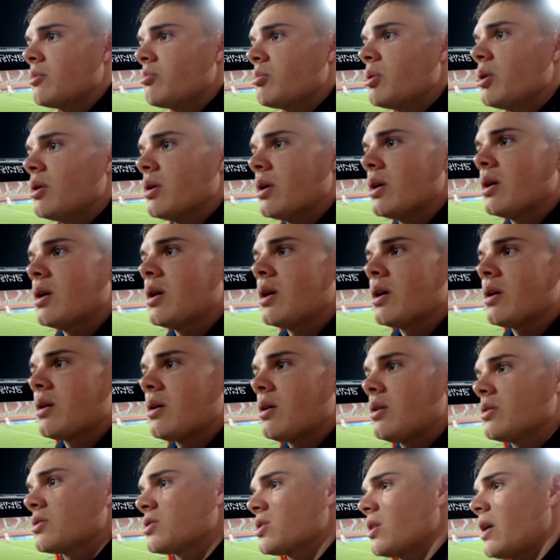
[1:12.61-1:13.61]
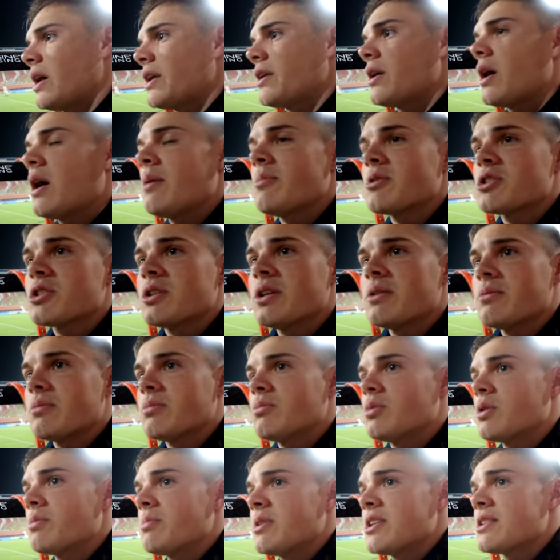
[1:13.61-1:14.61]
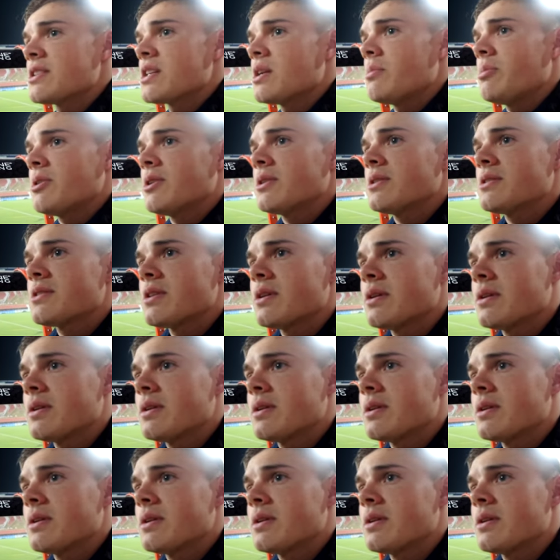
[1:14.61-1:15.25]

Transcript: But also, I know how much it would mean to the boys.